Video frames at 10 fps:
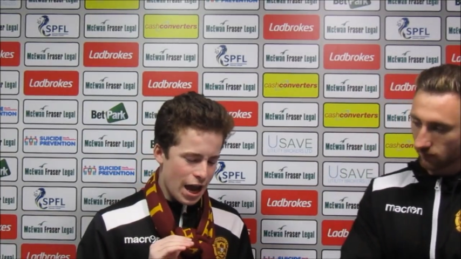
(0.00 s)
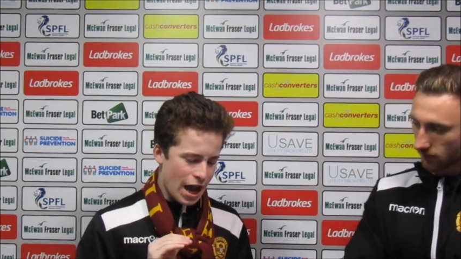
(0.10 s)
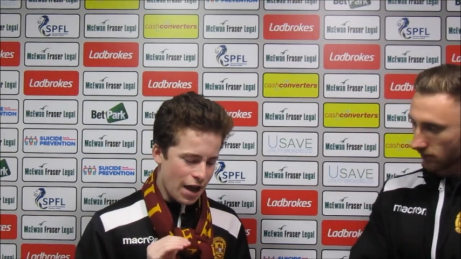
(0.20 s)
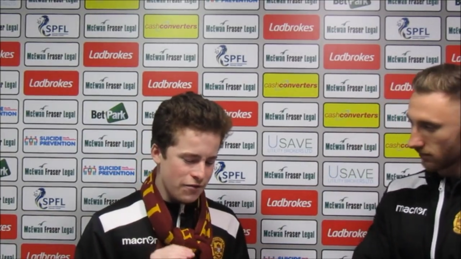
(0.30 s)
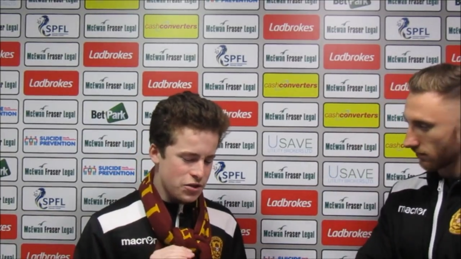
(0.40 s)

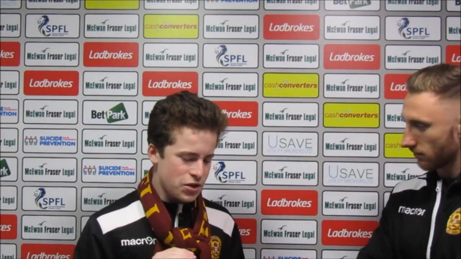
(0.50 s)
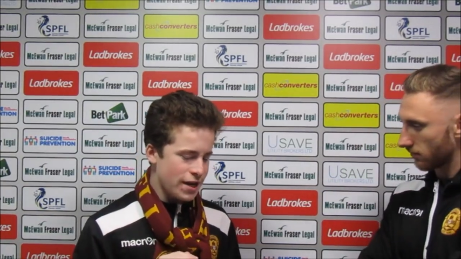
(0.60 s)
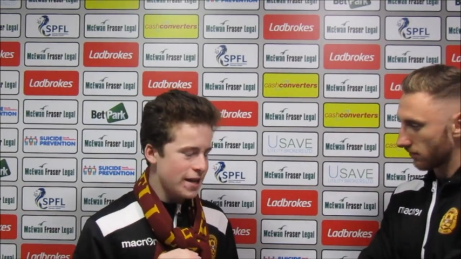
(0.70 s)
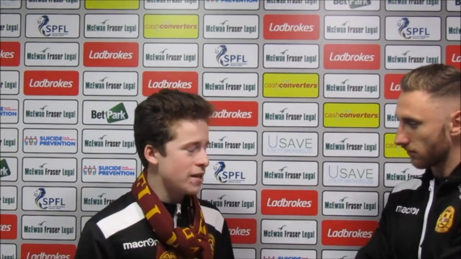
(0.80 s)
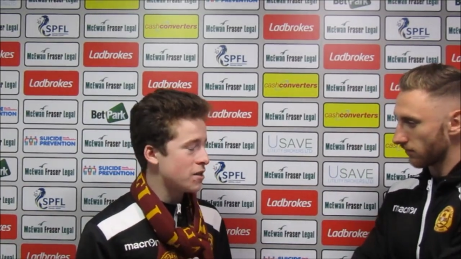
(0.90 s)
Speaker 1: Have you tried
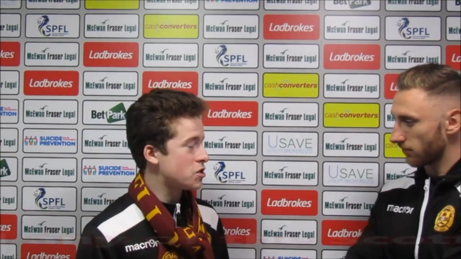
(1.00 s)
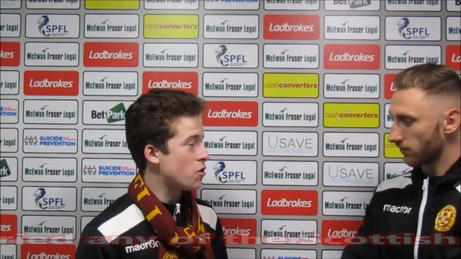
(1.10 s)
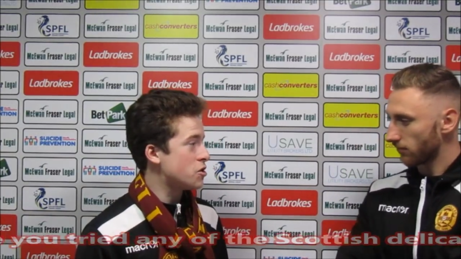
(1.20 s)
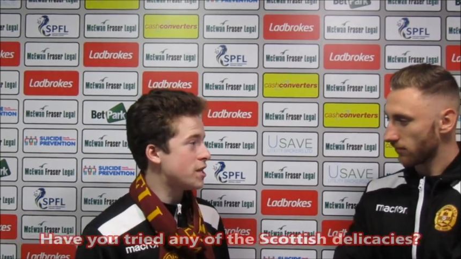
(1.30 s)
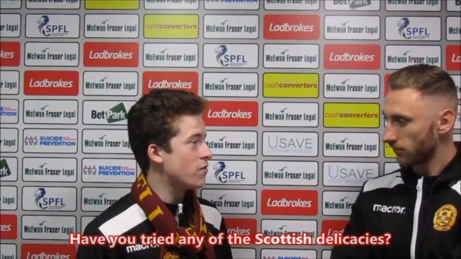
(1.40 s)
any of the
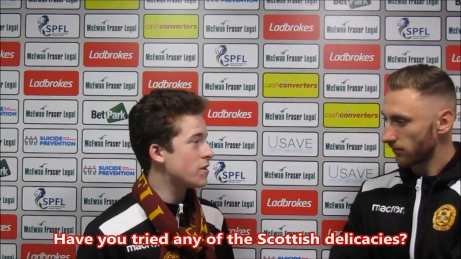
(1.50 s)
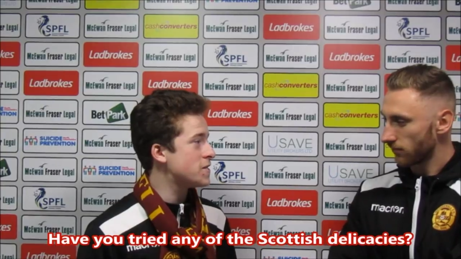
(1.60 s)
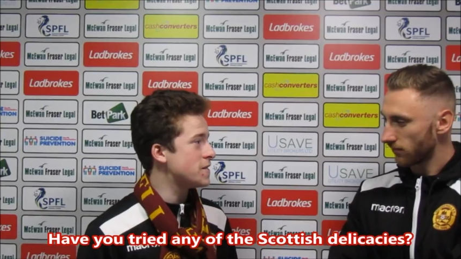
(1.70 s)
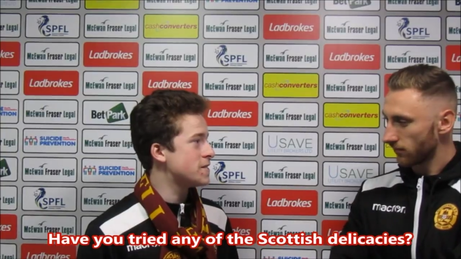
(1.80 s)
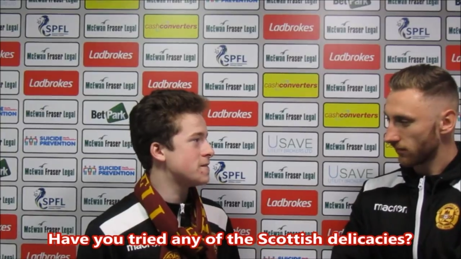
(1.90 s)
Scottish
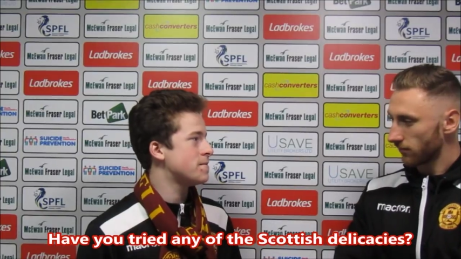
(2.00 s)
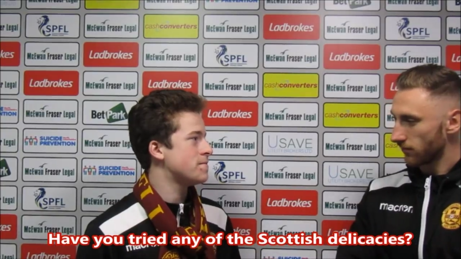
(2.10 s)
delicacies?